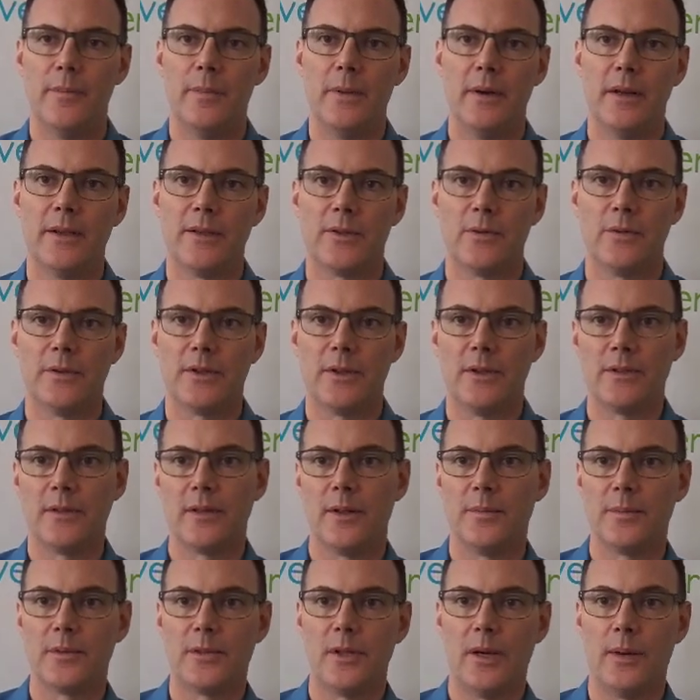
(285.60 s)
But as a result
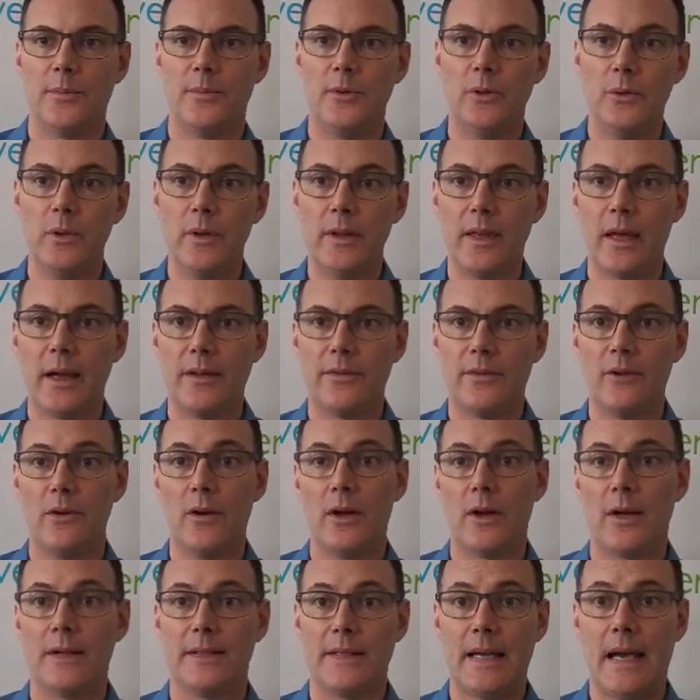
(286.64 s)
of them stop doing that, they're
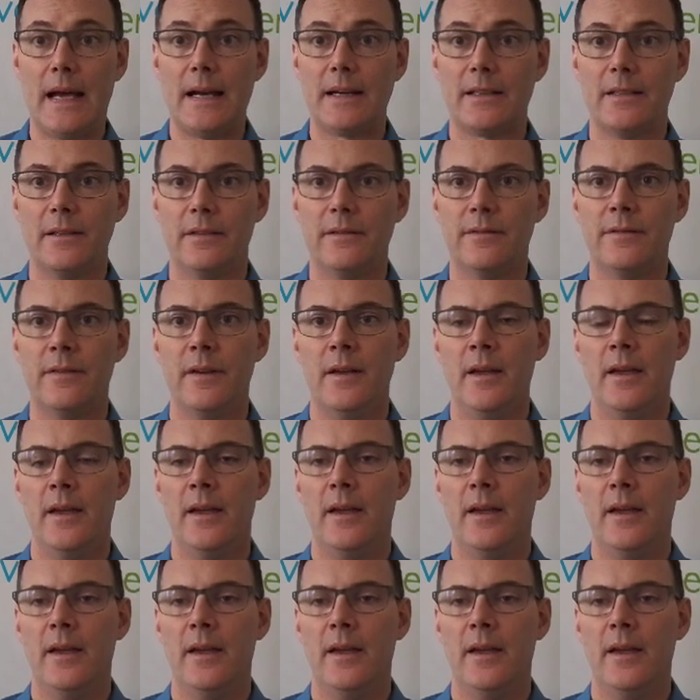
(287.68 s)
not as active,